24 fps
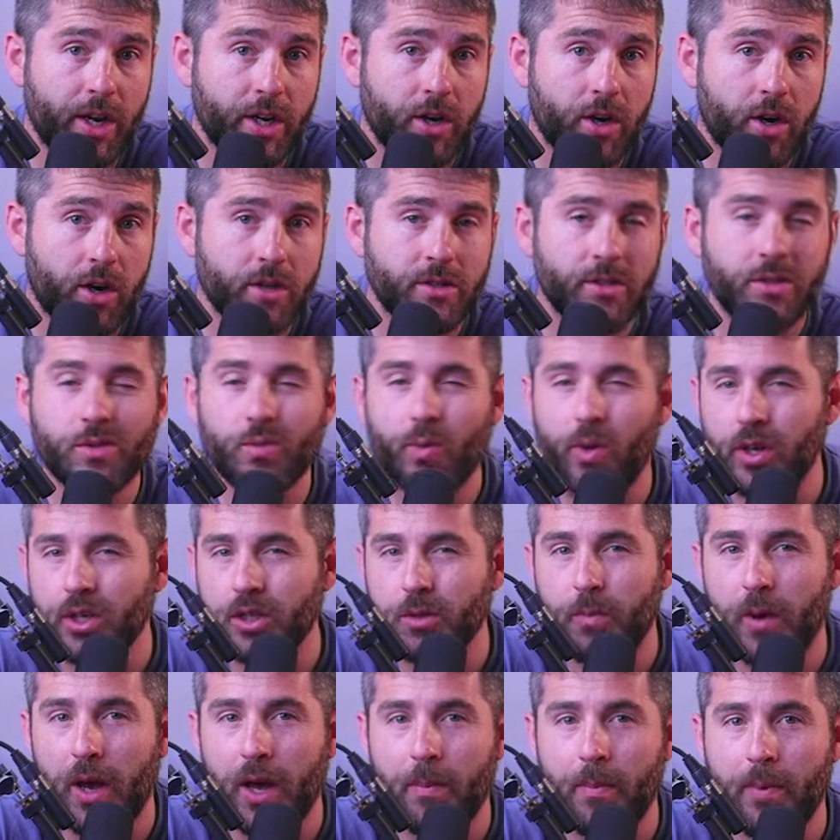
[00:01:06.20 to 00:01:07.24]
credit cards as well
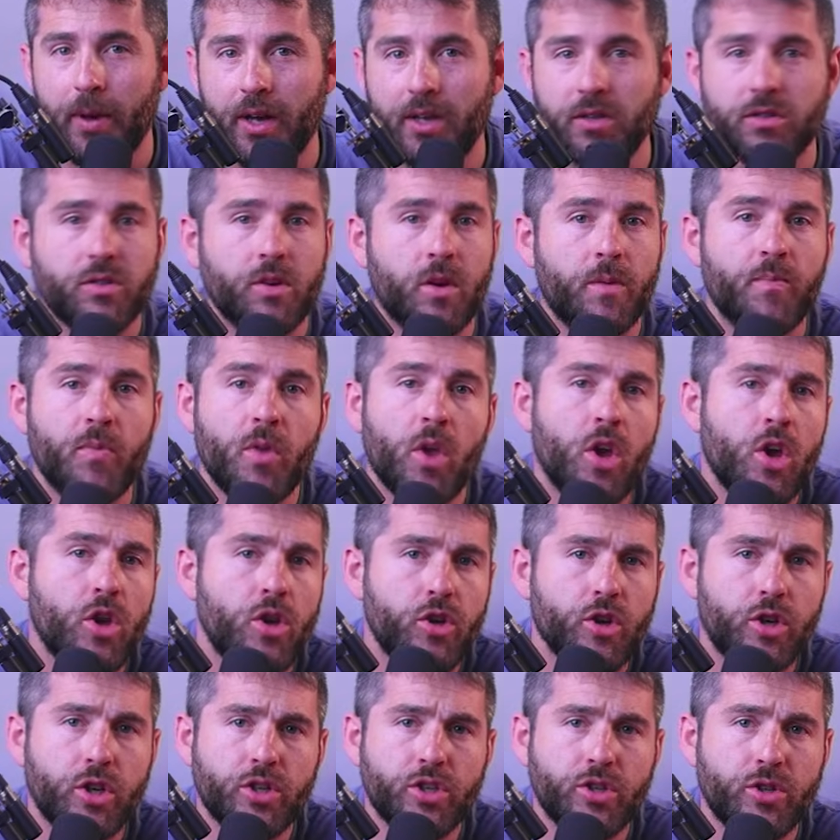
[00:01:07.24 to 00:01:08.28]
as PayPal, so
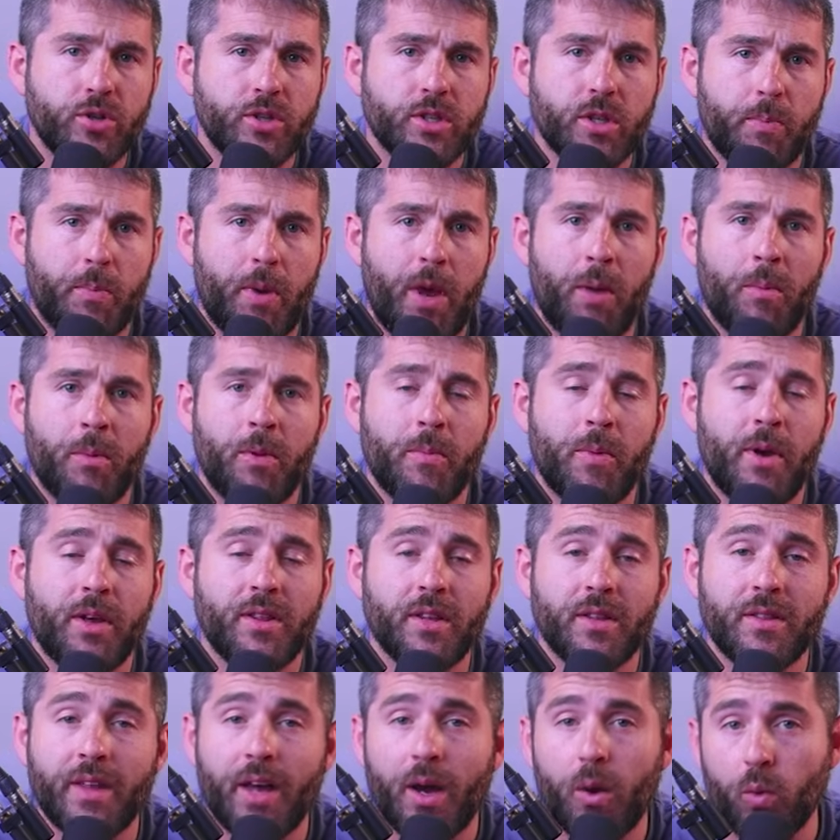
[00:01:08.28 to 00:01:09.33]
you can choose the payment
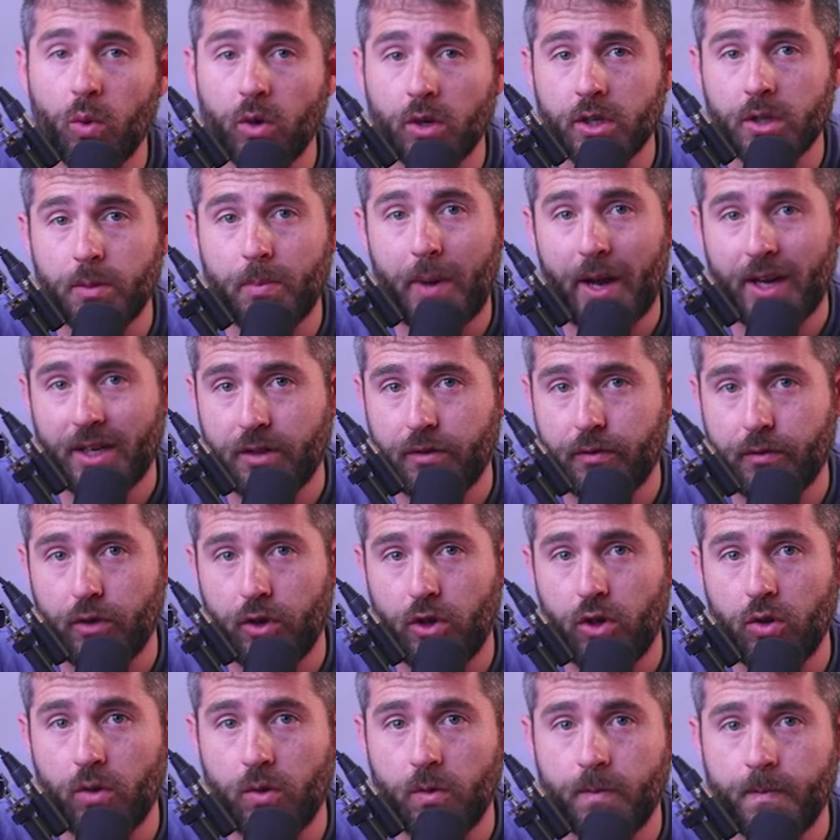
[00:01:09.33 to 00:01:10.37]
method that works best
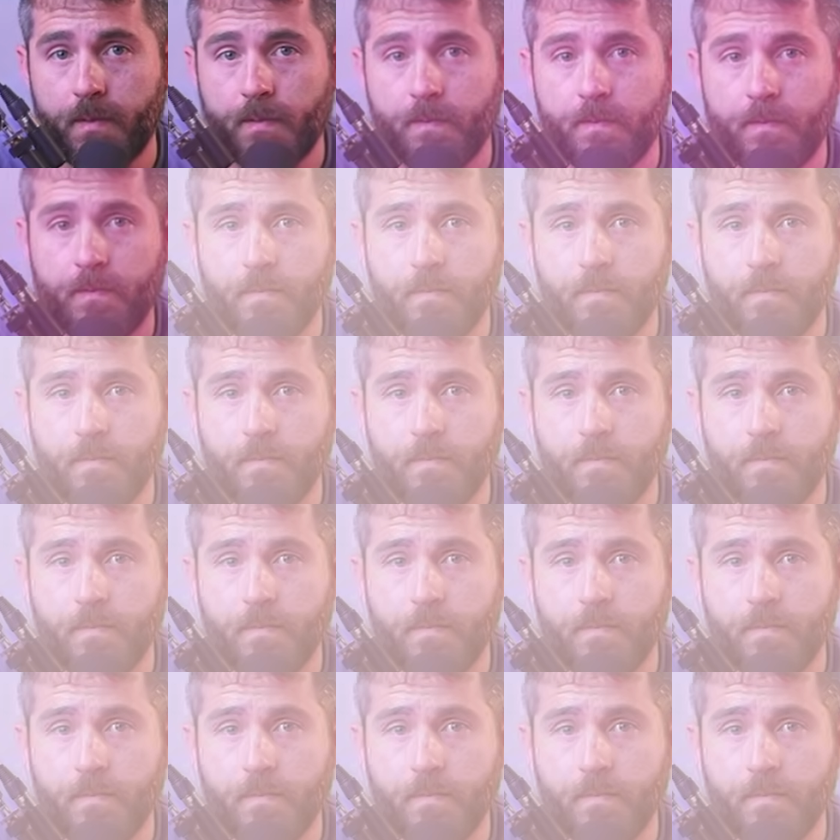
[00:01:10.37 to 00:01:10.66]
for you.